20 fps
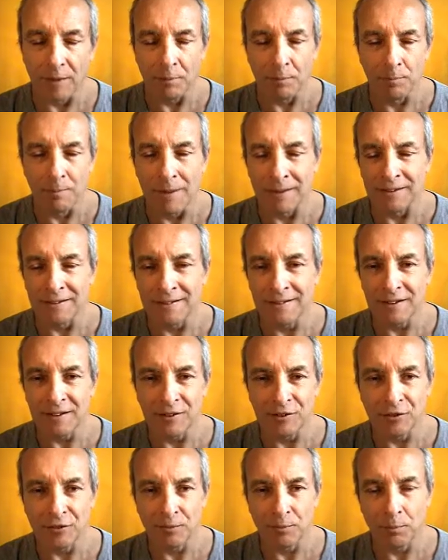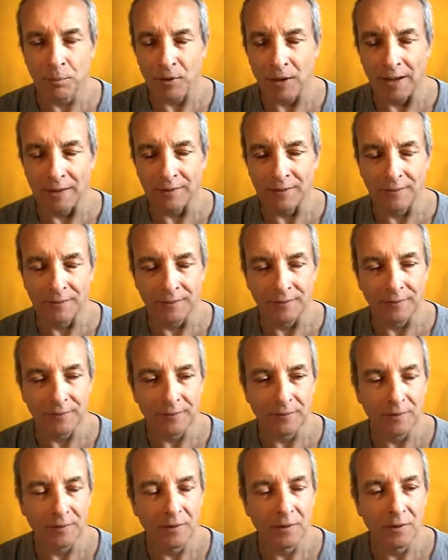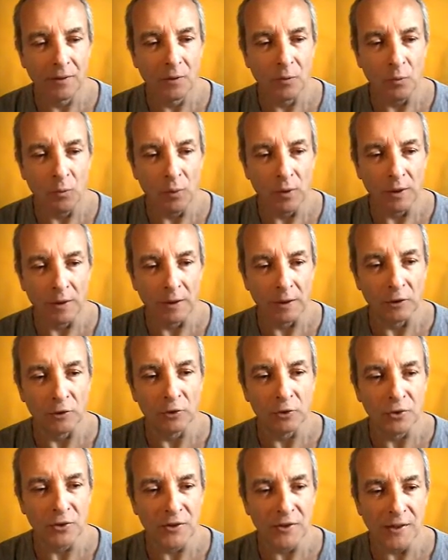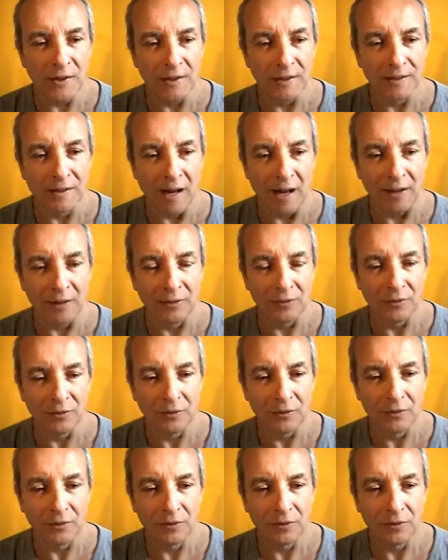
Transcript: a meditation practice where you sit down